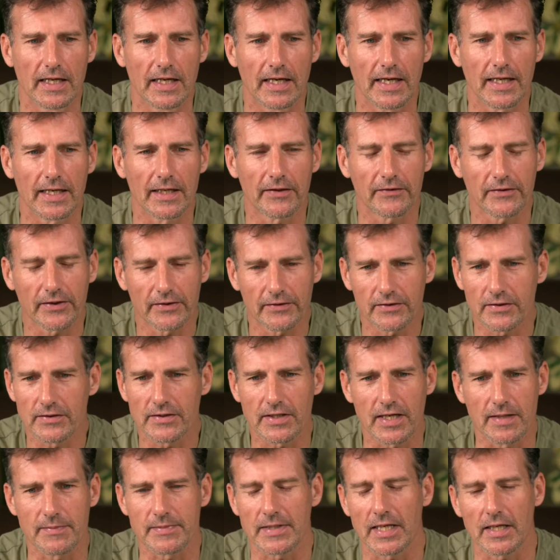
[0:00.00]
And I said to
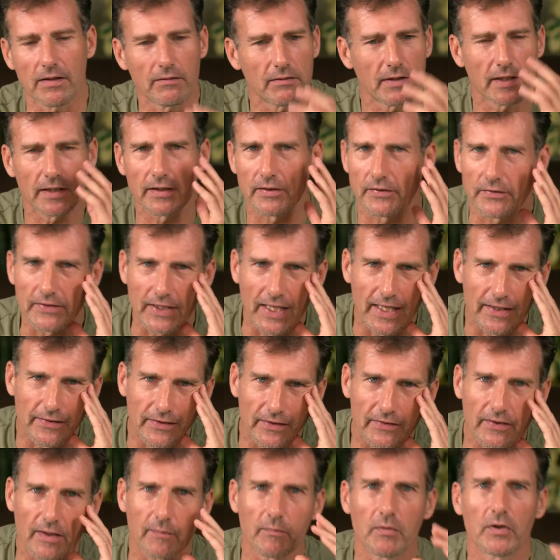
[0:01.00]
James, I don't understand
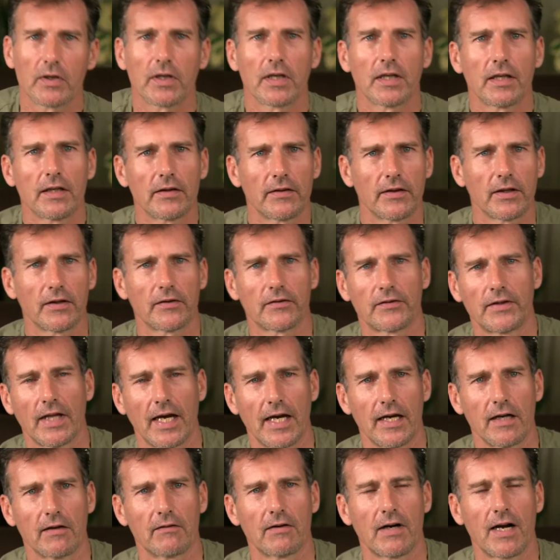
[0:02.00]
this. I'm looking at this
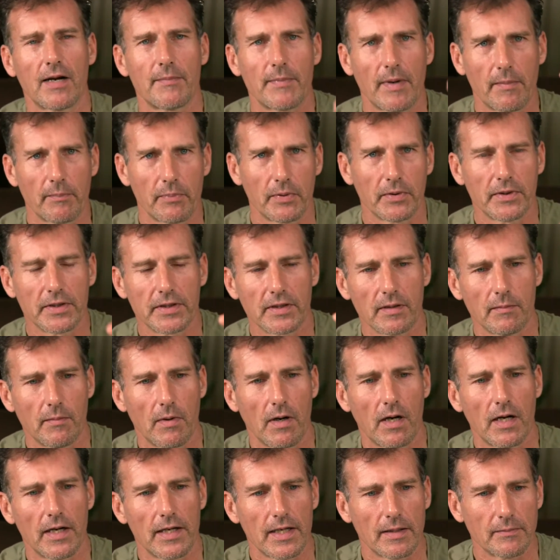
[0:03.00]
diagram, I'm putting them
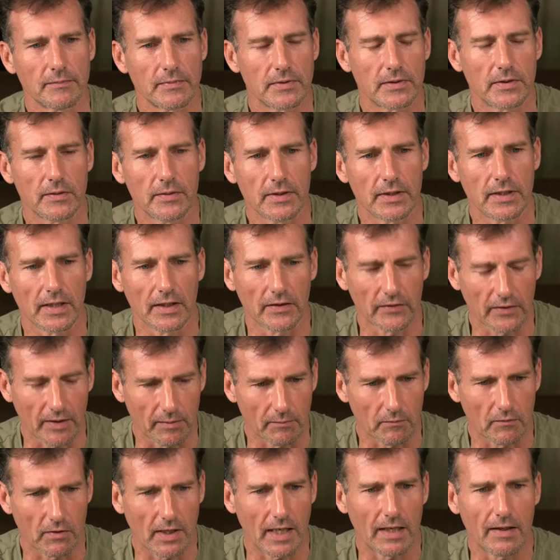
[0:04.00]
on, I'm doing this,
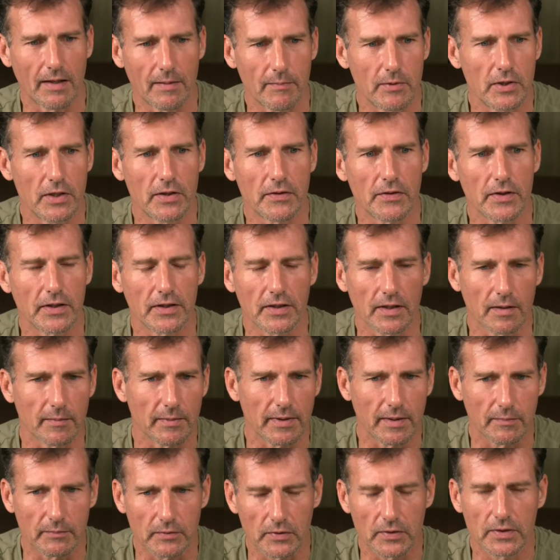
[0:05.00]
I'm earthing them,
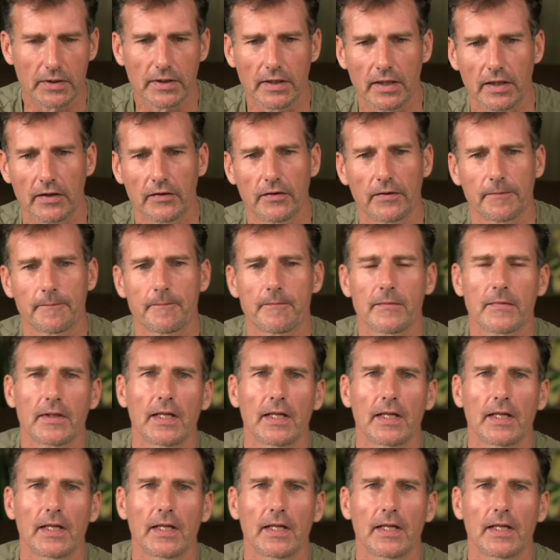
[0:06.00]
and I'm doing this.